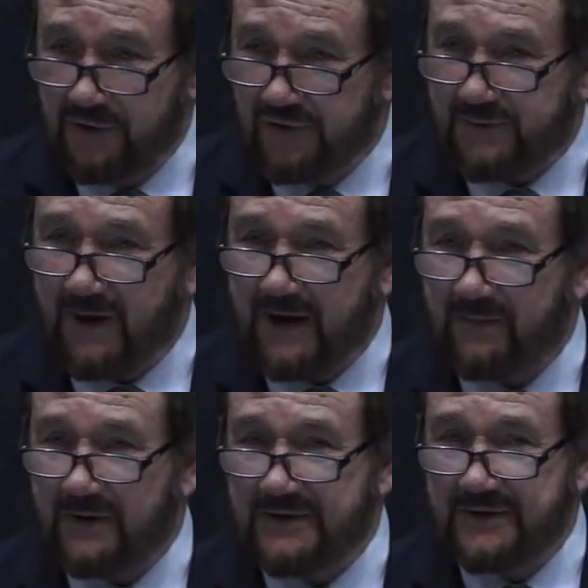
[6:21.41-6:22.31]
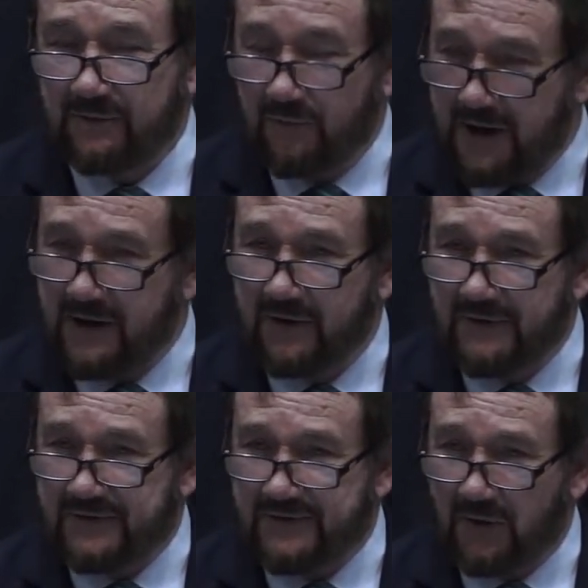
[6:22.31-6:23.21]
newspapers and
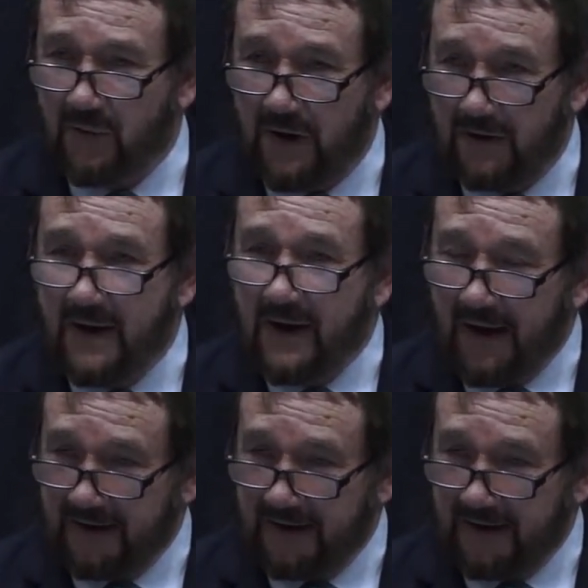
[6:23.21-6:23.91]
radios and so on,